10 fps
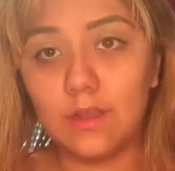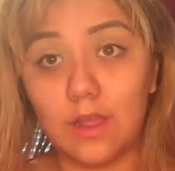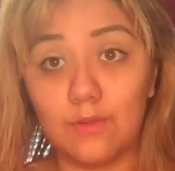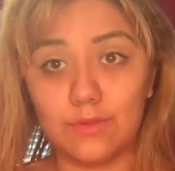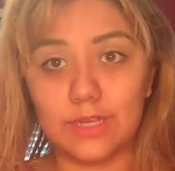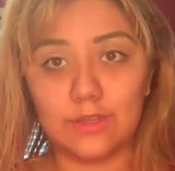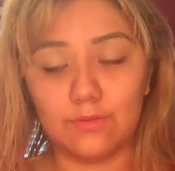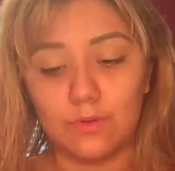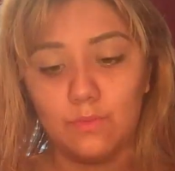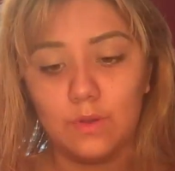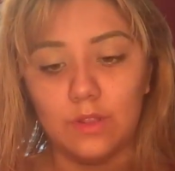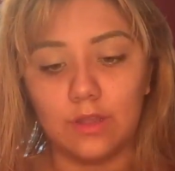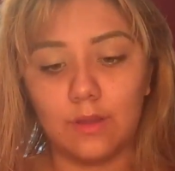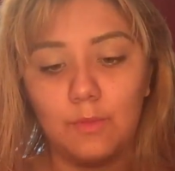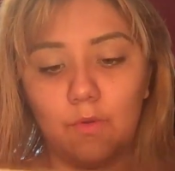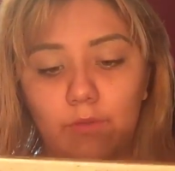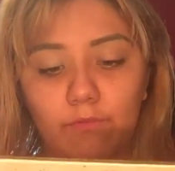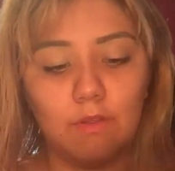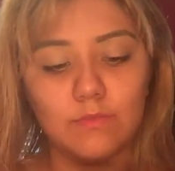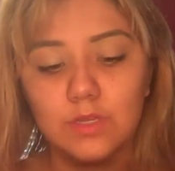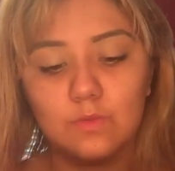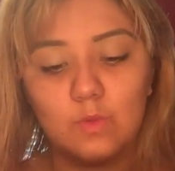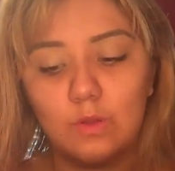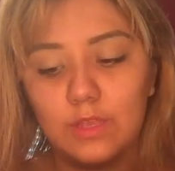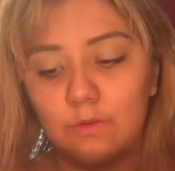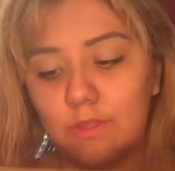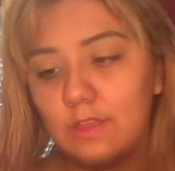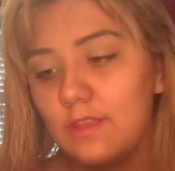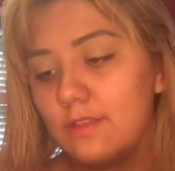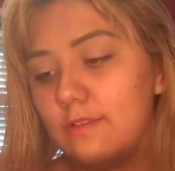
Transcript: I really don't know what look I'm going for, I'm just rolling with it.